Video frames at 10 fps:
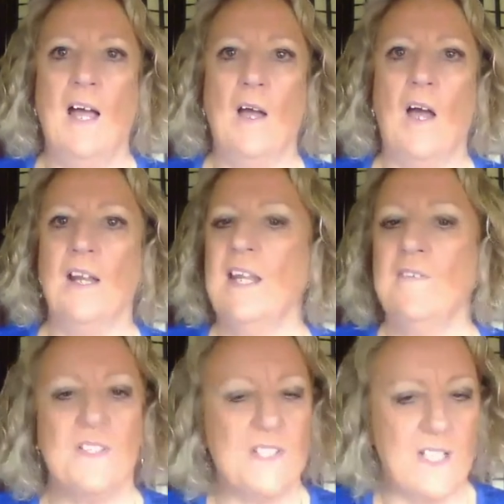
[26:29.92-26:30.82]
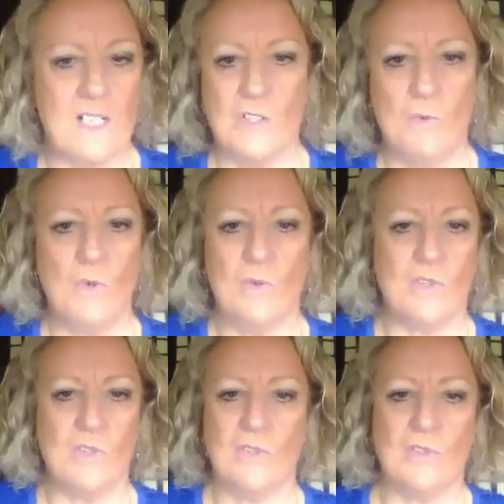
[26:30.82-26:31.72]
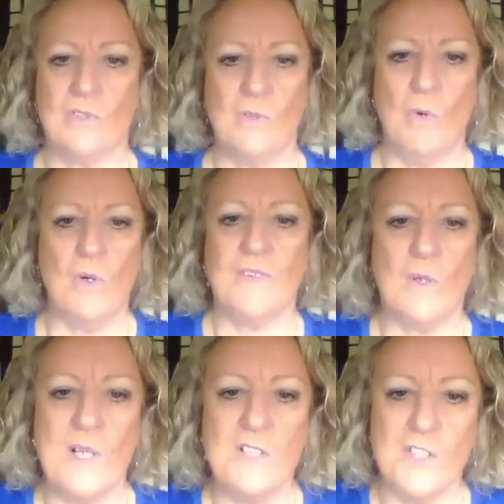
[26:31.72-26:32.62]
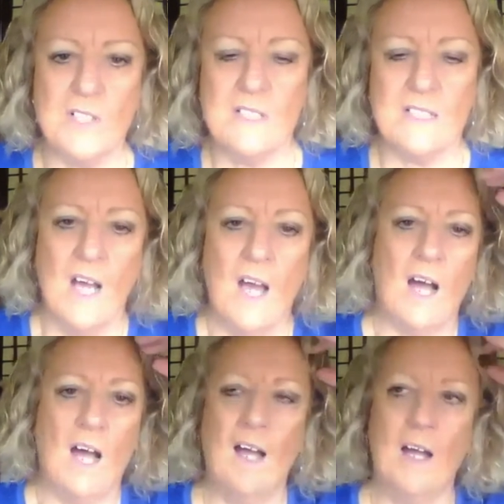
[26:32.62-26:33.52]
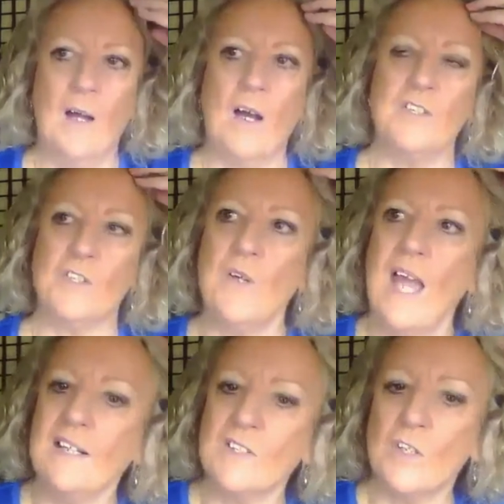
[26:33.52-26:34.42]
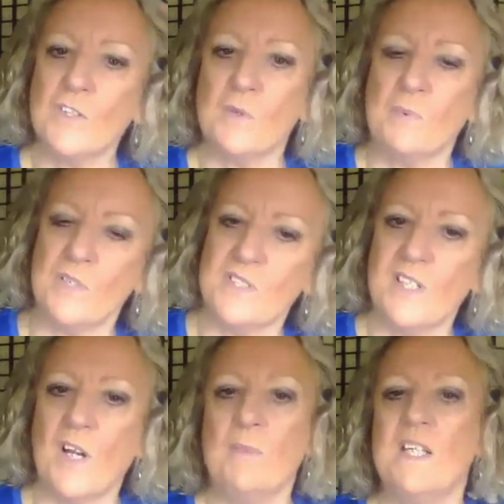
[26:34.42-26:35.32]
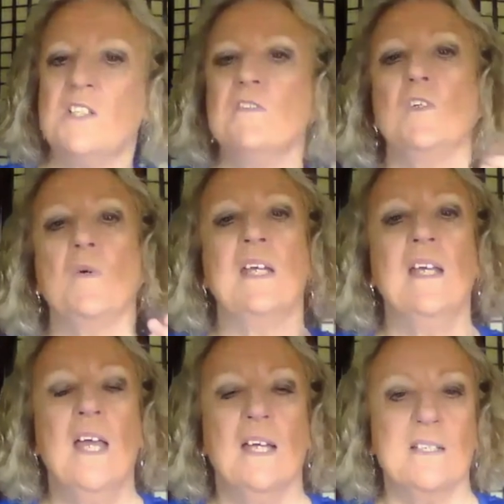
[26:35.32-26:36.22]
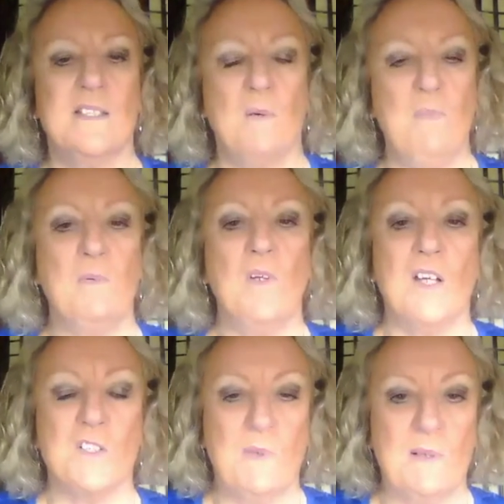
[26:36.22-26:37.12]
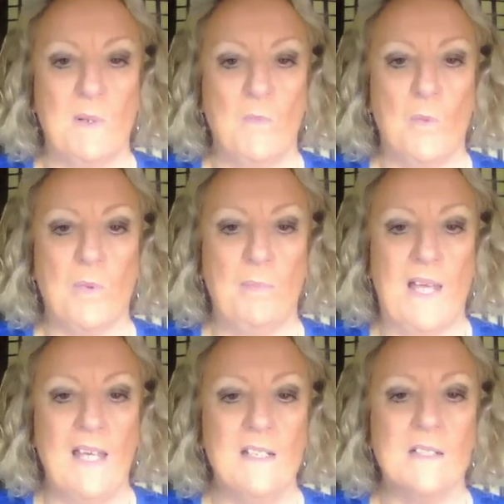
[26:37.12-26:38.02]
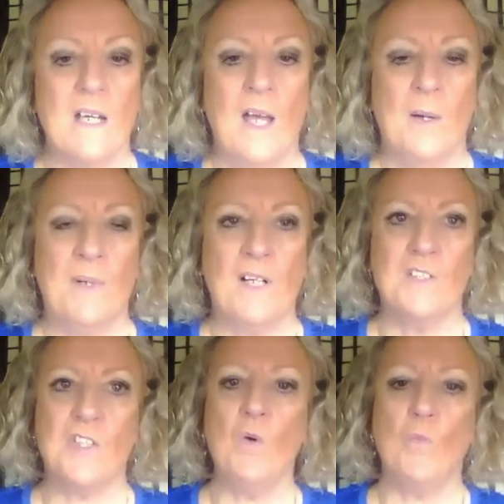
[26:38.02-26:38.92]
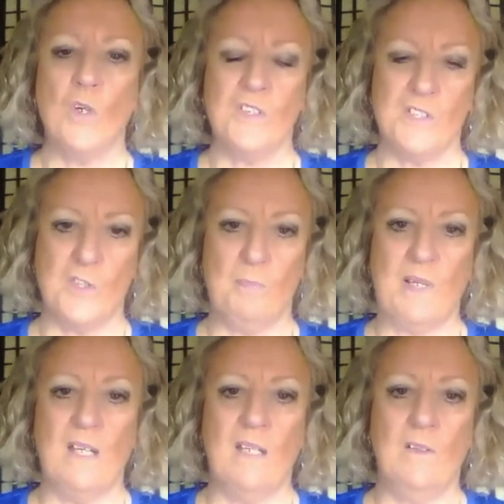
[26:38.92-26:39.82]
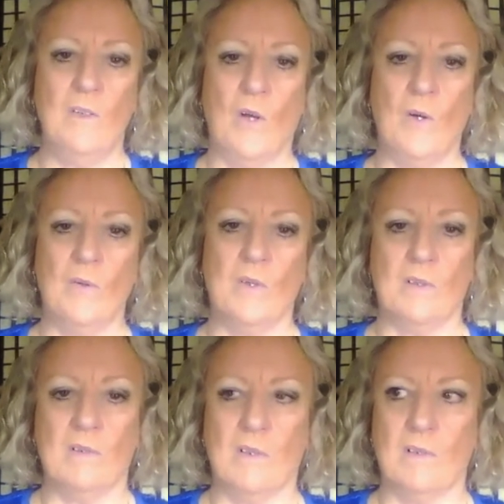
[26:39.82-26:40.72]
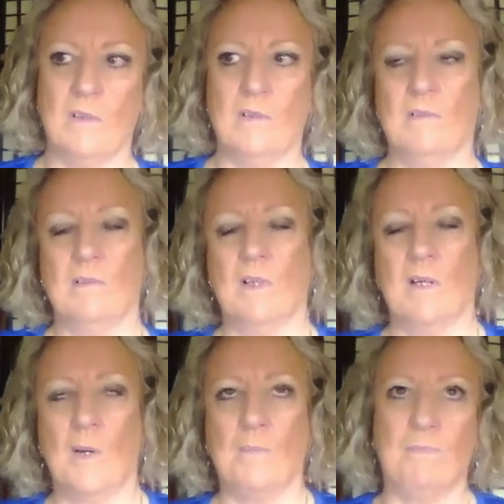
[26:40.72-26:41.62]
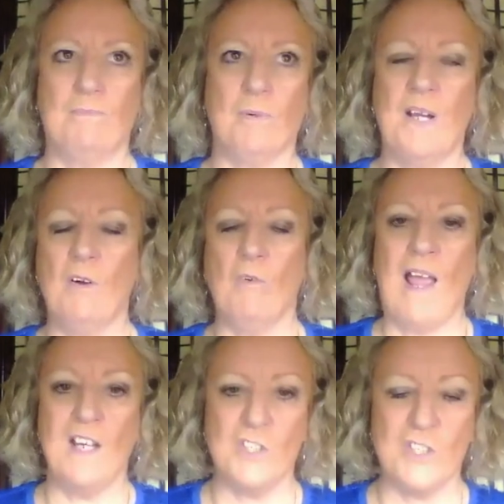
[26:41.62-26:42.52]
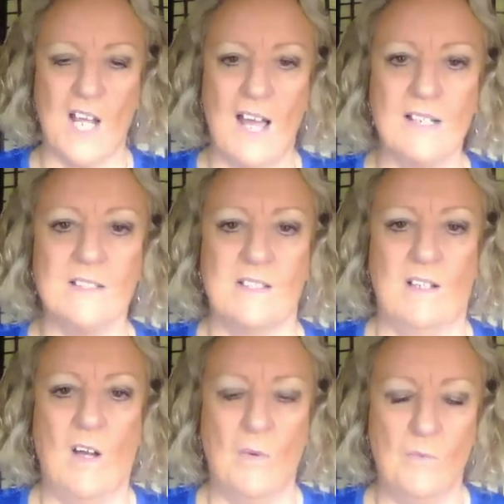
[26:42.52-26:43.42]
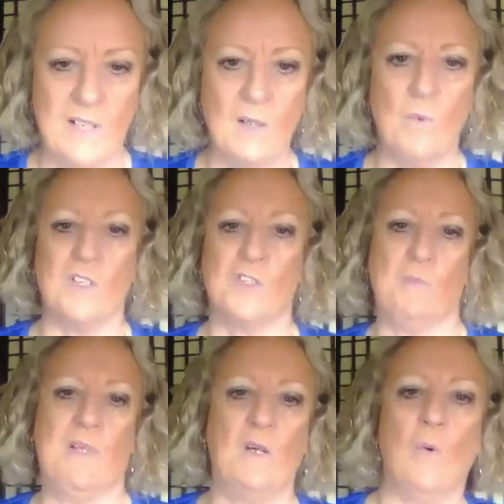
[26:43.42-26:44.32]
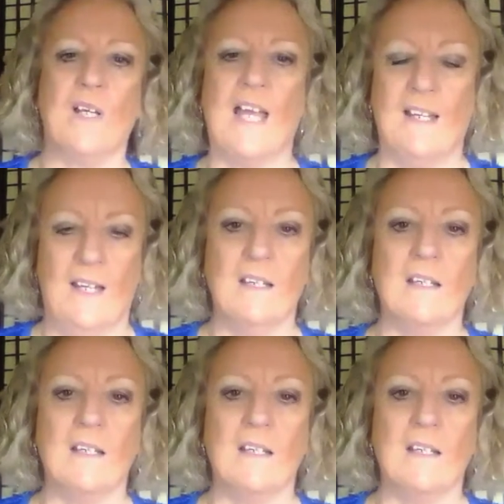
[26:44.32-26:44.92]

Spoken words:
I never stick to all of the questions. I do hand it on to the person that I'm interviewing, because some people like to be a bit more prepared, but I don't want it to be, you know, a pre-arranged answer. I really want it to be organic.